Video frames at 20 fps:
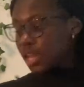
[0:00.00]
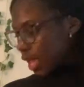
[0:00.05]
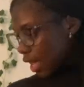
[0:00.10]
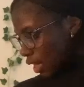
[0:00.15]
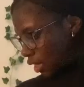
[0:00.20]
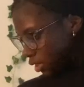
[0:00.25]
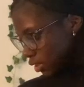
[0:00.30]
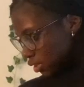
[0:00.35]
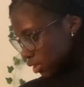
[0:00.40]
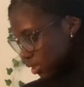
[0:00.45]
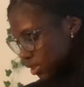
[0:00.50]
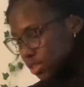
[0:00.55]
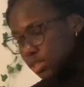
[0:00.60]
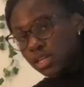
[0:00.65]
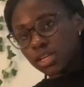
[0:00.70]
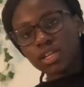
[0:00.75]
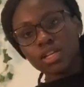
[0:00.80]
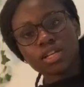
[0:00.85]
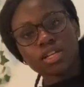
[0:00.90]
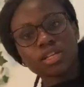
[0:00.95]

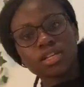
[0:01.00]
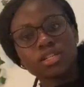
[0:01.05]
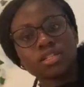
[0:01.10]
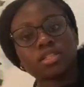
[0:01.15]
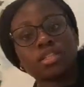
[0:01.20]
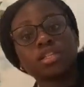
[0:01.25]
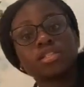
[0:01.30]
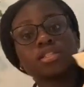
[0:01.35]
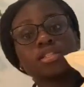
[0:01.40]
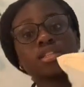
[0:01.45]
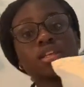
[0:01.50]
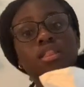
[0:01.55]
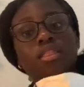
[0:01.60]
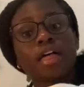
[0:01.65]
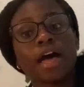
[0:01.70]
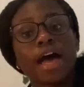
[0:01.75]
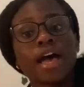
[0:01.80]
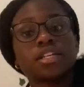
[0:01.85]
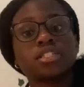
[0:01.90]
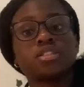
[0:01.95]
Next is, this is the
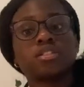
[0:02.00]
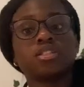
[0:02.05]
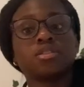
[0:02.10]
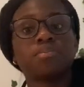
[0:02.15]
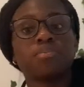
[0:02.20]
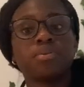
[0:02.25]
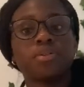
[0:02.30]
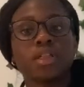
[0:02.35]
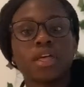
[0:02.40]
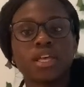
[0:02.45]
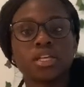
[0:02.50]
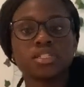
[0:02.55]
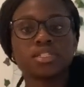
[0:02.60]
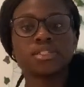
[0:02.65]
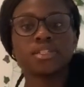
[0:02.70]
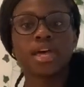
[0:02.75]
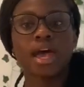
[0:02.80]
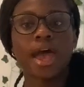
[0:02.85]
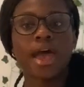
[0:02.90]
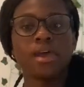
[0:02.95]
last
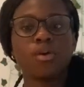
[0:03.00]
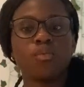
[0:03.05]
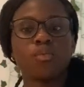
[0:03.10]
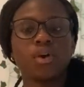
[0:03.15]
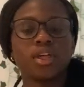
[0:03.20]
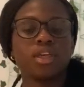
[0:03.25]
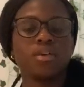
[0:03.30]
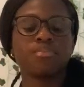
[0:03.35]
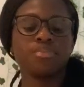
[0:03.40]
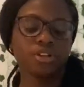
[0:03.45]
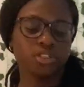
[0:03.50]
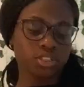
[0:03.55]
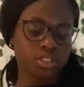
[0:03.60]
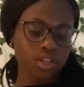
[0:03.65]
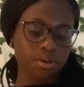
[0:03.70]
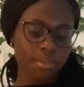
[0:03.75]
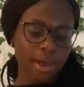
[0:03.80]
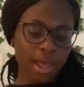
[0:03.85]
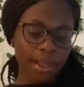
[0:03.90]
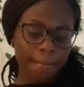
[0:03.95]
place that I went in person
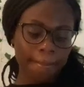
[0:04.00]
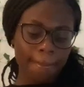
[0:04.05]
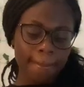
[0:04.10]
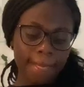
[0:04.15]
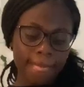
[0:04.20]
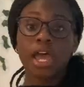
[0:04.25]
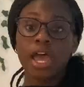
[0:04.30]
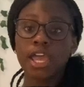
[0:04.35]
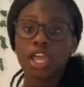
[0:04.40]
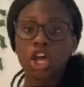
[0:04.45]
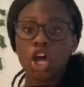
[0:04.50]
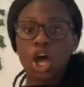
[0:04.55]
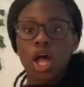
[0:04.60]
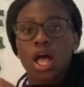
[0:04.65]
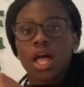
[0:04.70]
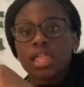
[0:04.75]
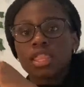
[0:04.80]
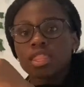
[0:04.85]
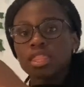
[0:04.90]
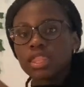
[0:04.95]
to buy. I
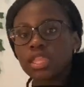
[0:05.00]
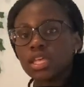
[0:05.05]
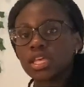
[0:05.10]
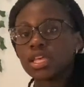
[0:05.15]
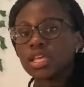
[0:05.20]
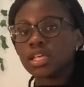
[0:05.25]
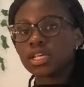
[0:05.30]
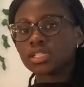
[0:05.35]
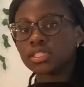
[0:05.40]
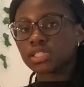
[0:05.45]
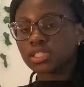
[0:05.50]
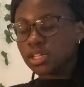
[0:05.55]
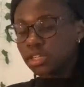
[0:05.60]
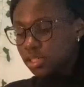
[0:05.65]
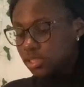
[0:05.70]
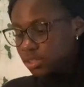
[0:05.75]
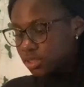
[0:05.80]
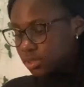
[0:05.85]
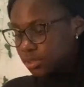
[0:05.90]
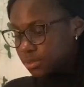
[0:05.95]
got this
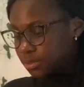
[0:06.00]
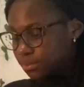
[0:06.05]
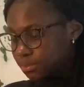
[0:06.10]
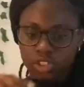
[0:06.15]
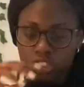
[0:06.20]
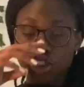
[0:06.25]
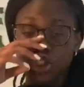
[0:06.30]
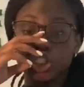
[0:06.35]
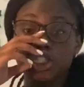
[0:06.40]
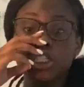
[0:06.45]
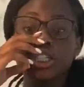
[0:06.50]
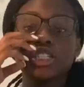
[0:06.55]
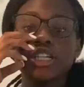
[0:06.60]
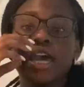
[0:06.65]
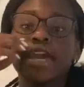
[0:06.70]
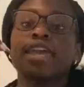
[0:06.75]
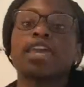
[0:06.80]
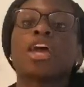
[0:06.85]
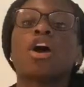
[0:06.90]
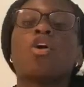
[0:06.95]
um, jean
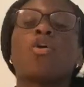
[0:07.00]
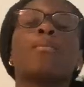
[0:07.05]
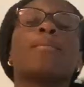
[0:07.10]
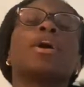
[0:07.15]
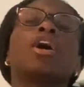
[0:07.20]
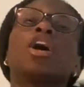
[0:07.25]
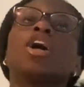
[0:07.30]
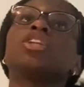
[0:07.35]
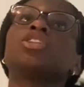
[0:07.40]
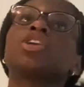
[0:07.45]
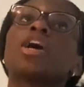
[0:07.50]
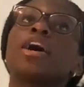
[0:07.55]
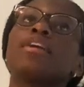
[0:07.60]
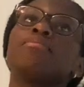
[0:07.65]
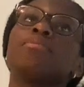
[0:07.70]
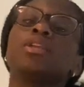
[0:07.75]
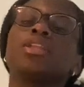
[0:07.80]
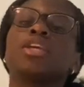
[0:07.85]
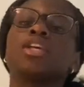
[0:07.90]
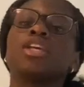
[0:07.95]
jacket. Oh my gosh,
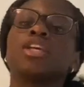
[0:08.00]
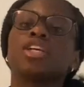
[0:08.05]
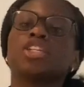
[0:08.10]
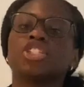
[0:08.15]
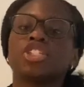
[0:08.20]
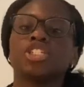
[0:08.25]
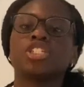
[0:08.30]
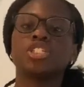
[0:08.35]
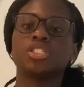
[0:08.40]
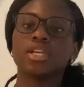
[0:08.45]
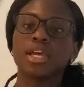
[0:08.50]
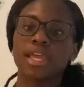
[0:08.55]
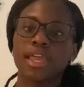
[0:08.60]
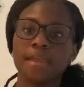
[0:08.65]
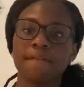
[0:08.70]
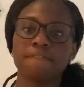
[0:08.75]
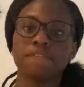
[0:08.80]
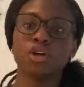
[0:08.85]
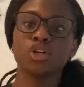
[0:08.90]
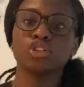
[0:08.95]
I've been needing a jean
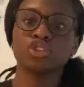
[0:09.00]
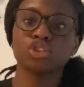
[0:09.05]
jacket for